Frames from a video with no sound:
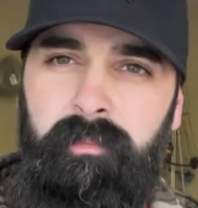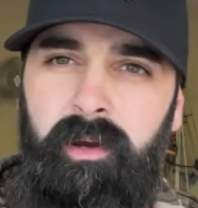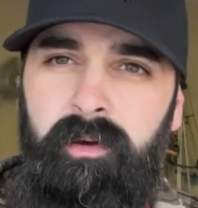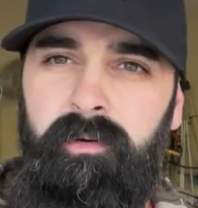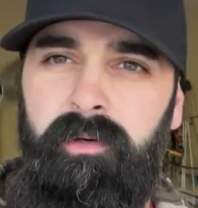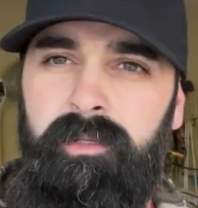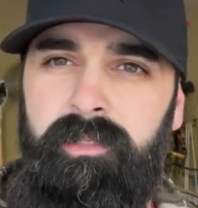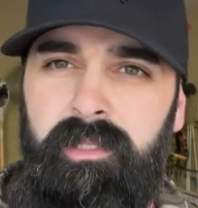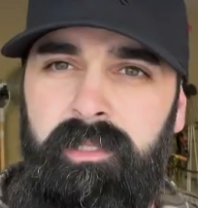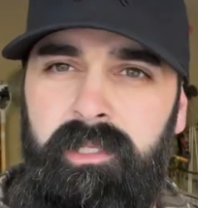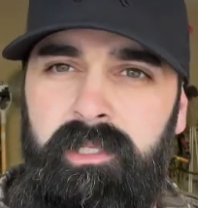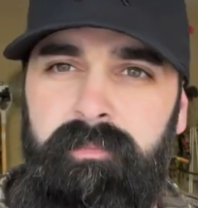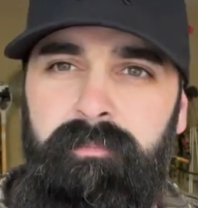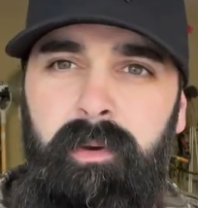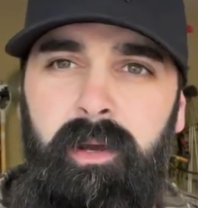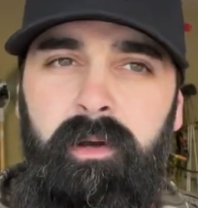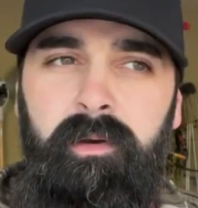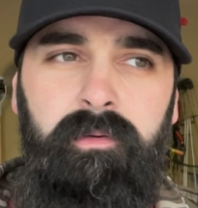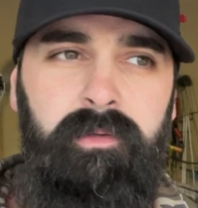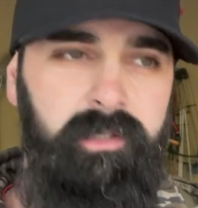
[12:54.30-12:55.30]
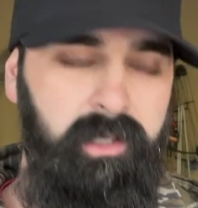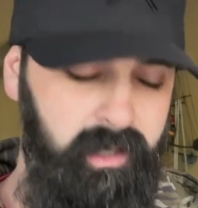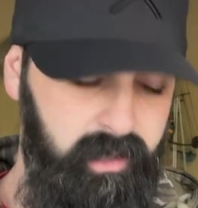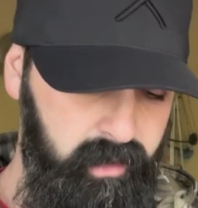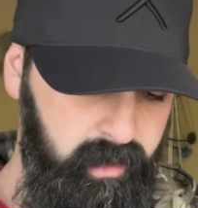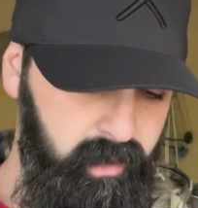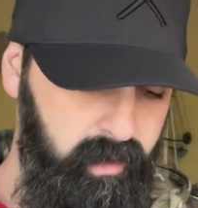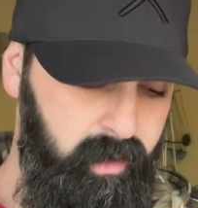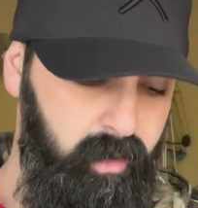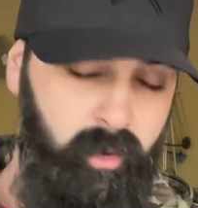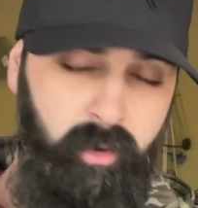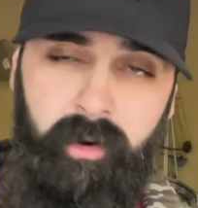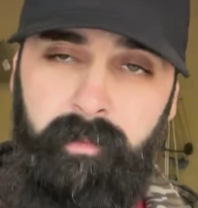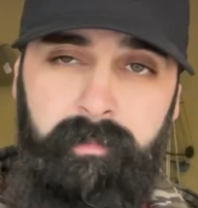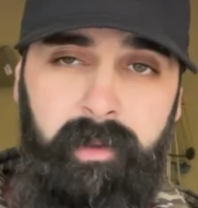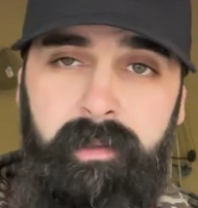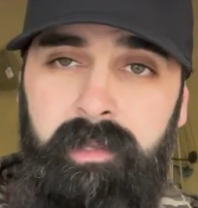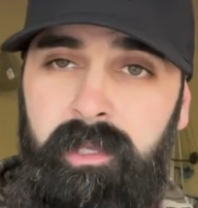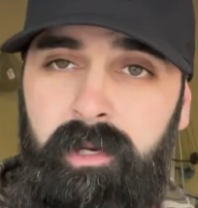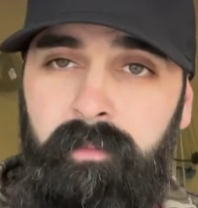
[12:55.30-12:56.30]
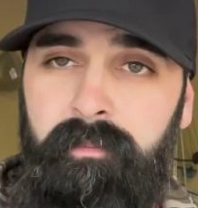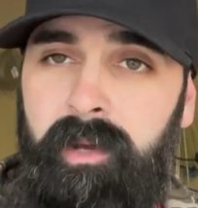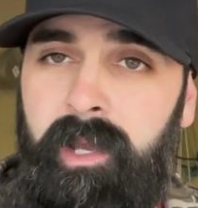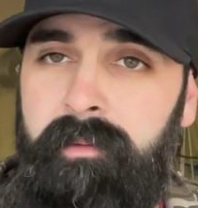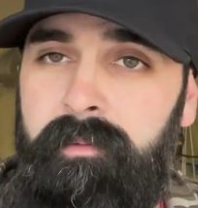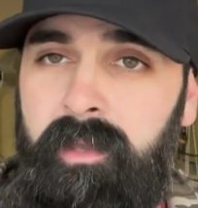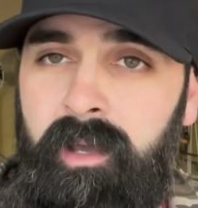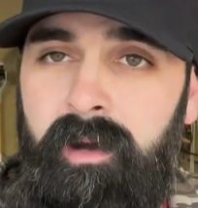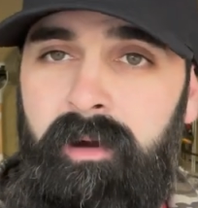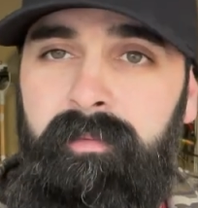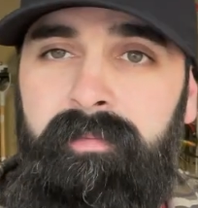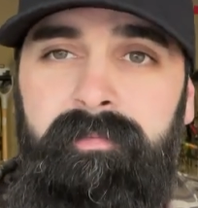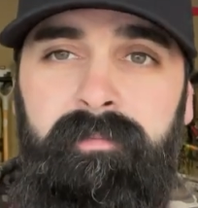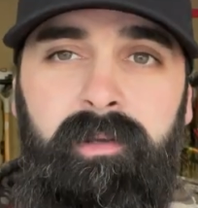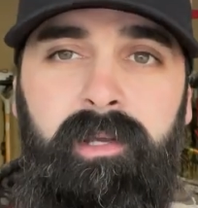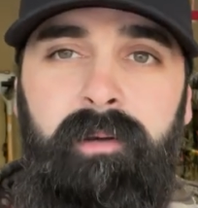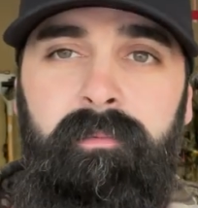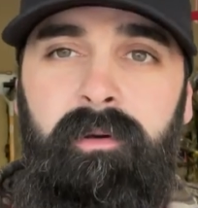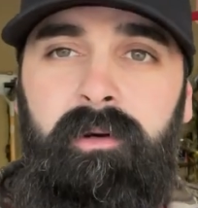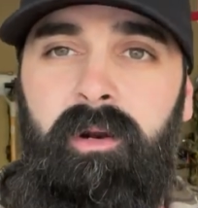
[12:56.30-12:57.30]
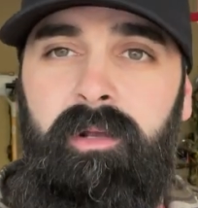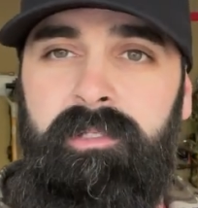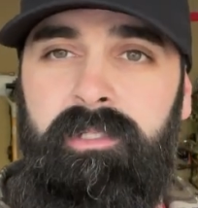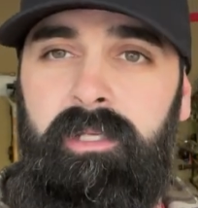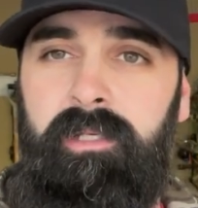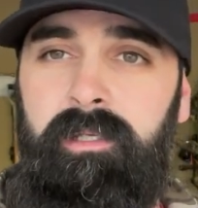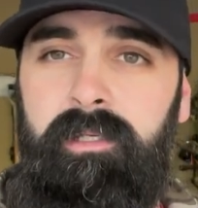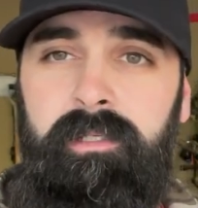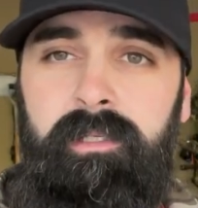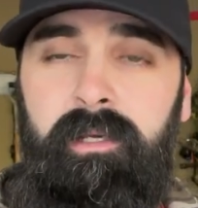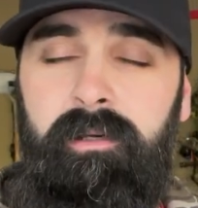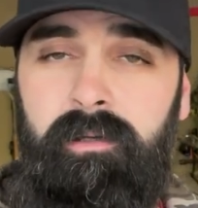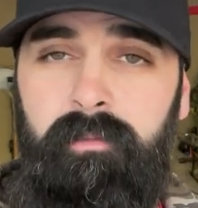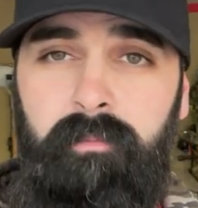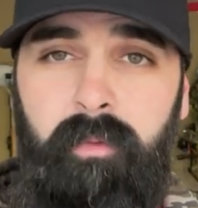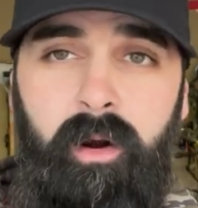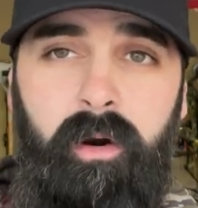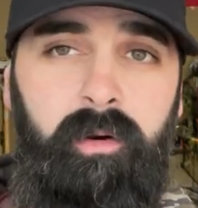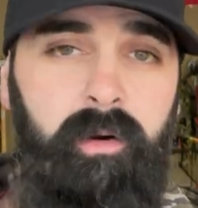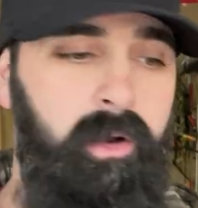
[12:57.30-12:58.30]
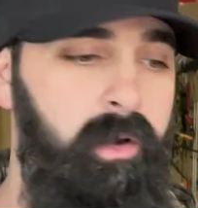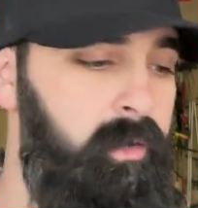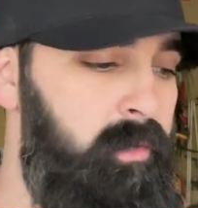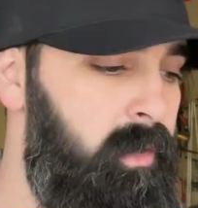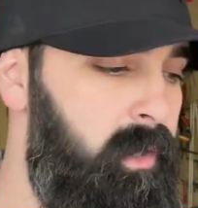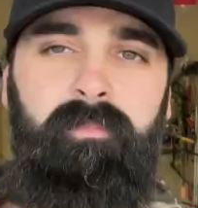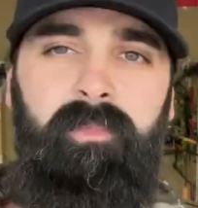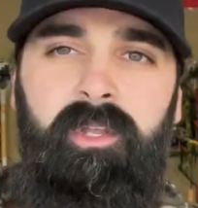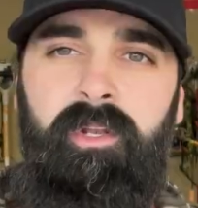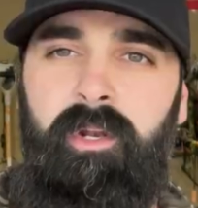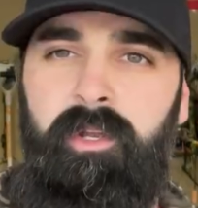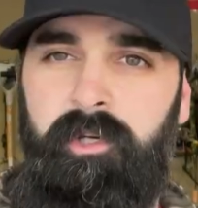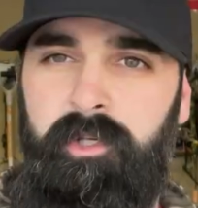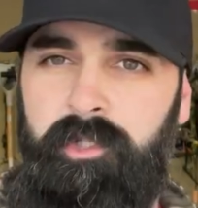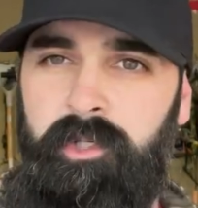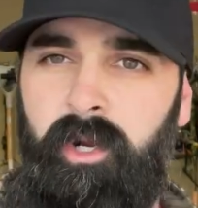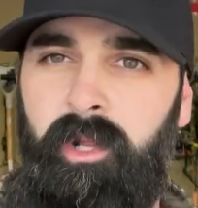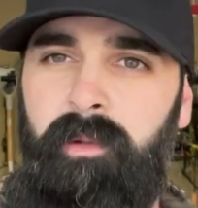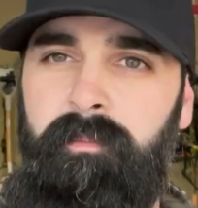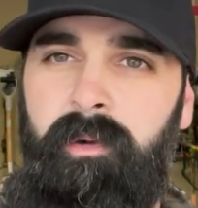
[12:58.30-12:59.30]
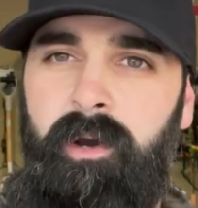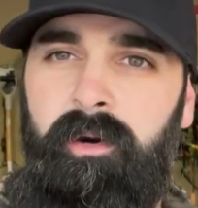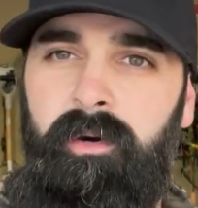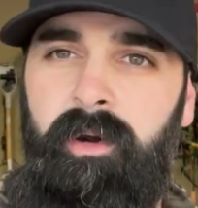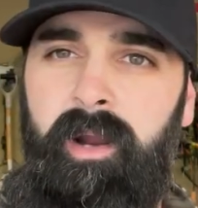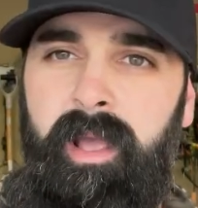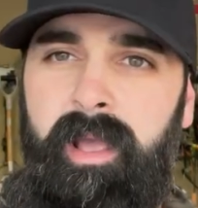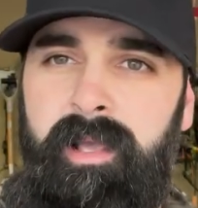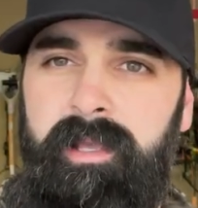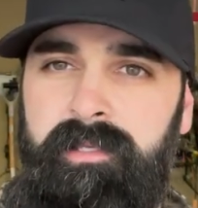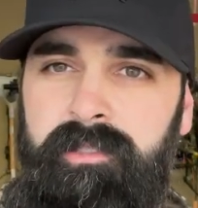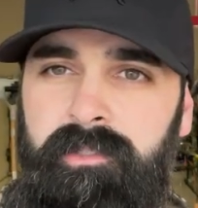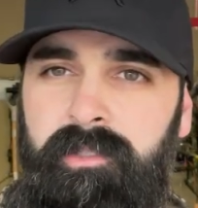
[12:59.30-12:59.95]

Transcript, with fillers: motor to this boat. Or, you know, maybe I'll come across a good deal tomorrow. You know, your trolling motor has